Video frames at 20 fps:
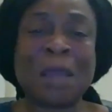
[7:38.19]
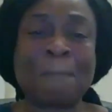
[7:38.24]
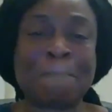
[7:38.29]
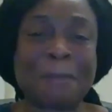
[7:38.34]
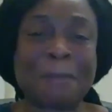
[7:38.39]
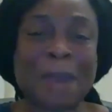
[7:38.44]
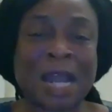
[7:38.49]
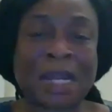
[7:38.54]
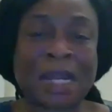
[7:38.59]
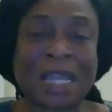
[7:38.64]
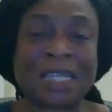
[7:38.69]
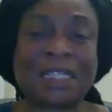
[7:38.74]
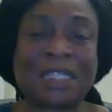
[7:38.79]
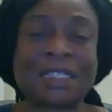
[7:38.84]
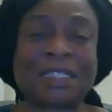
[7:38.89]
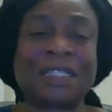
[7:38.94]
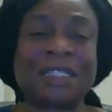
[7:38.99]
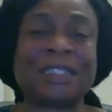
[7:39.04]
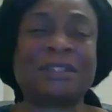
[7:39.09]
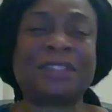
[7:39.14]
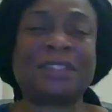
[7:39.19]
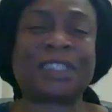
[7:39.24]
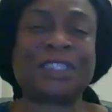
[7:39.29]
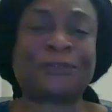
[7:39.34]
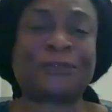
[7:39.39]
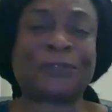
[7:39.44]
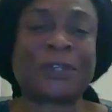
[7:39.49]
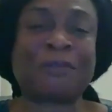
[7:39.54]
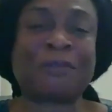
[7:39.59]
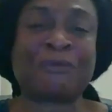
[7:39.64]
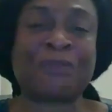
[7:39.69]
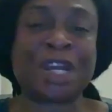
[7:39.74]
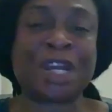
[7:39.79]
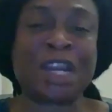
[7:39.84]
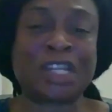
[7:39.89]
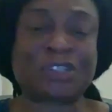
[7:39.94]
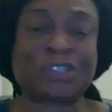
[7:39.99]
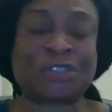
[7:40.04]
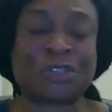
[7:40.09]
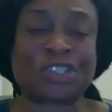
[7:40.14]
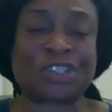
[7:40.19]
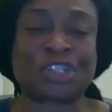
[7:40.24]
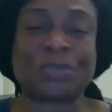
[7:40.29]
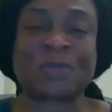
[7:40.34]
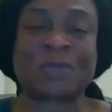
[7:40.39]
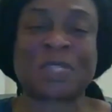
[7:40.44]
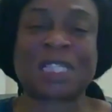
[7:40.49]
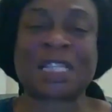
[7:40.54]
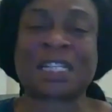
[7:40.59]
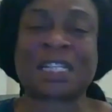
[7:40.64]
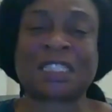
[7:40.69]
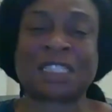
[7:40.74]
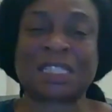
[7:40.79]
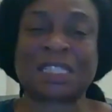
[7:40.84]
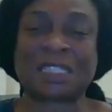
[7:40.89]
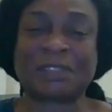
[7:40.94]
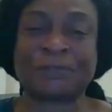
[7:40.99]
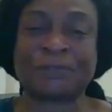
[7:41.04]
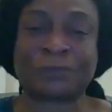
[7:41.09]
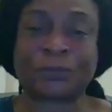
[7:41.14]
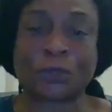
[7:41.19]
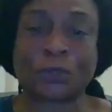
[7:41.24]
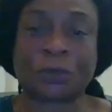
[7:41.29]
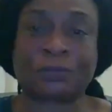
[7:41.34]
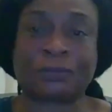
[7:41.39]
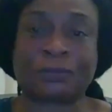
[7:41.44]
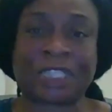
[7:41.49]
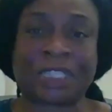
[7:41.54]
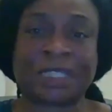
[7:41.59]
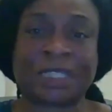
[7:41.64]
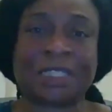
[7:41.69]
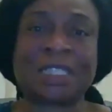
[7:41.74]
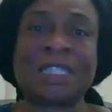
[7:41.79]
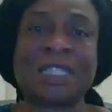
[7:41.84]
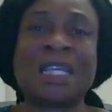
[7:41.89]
manage the different relationships that she's involved in,